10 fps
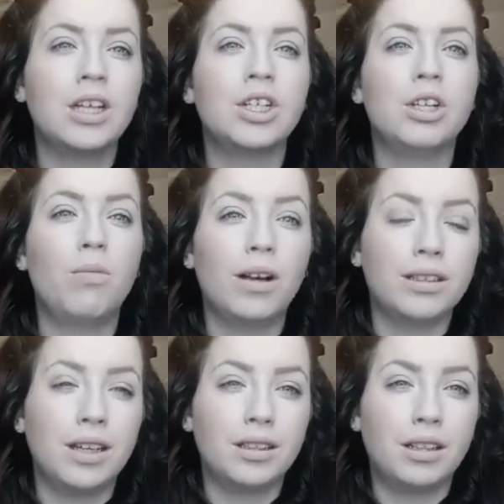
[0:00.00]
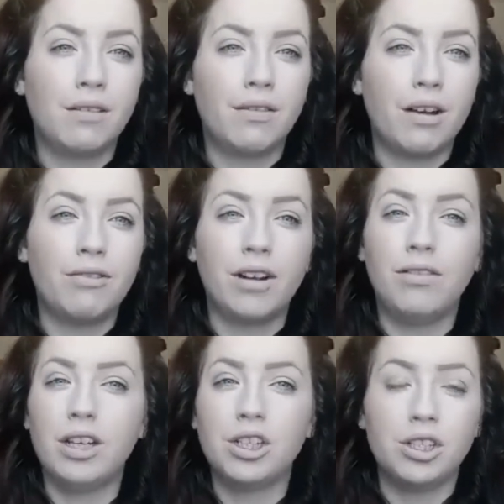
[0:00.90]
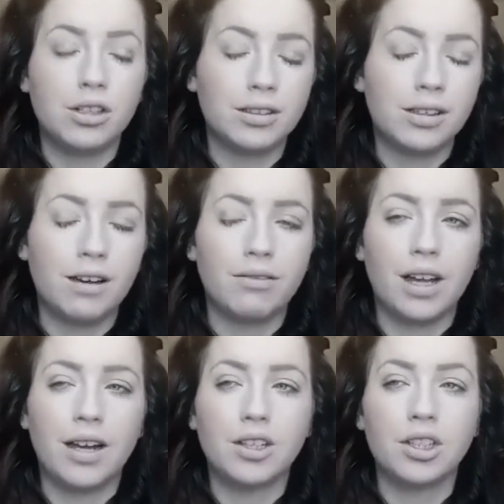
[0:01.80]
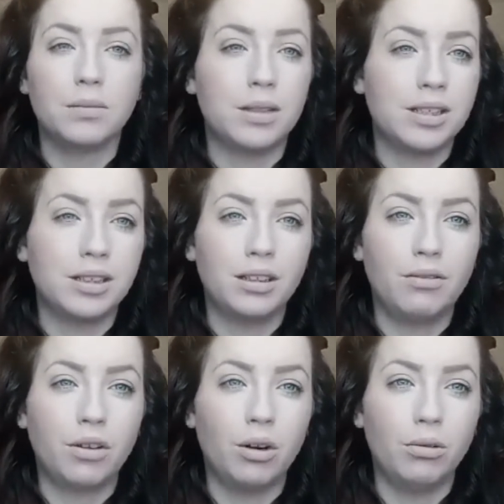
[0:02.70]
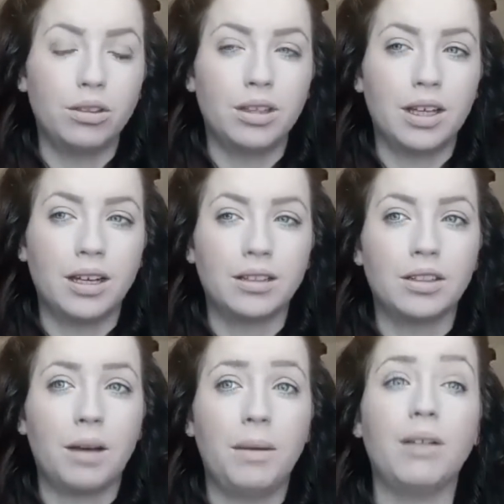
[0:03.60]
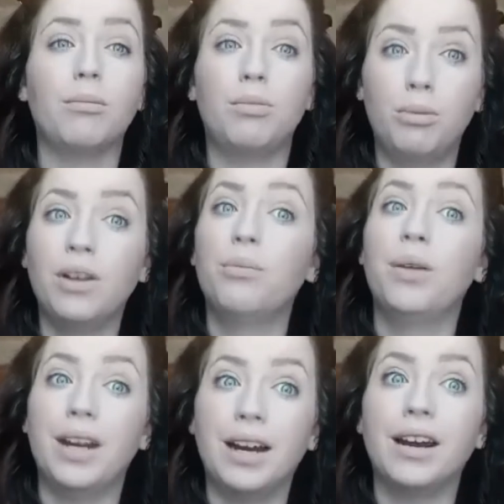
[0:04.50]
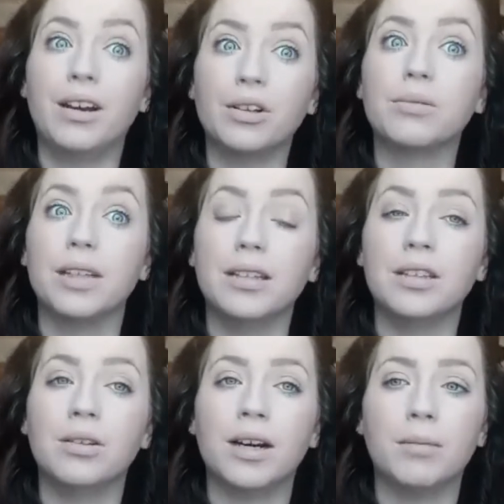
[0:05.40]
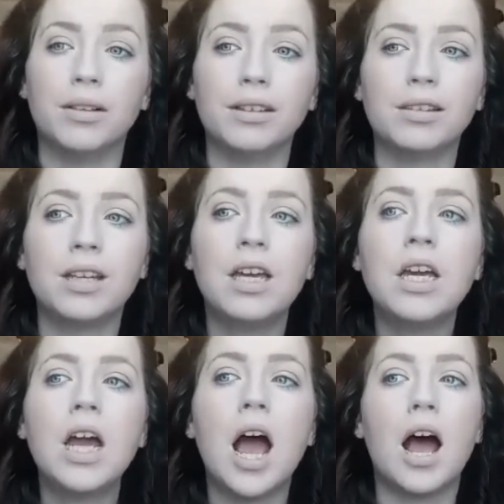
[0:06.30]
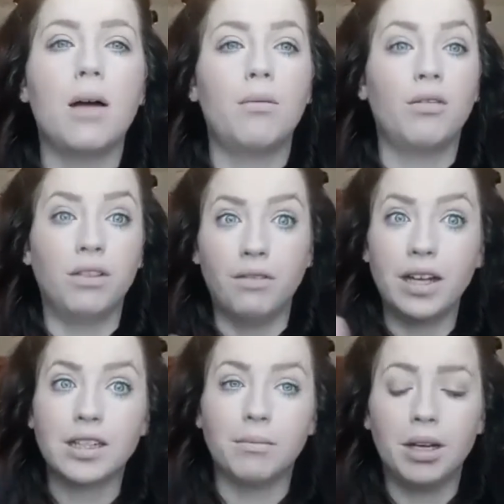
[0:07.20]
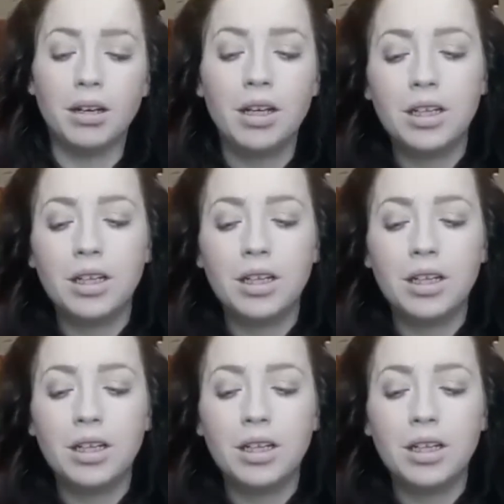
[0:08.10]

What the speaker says: She was tested for FIV. She doesn't have that. She's been tested for loads of things. I mean, we've been in and out with these two animals, of the vet, I mean.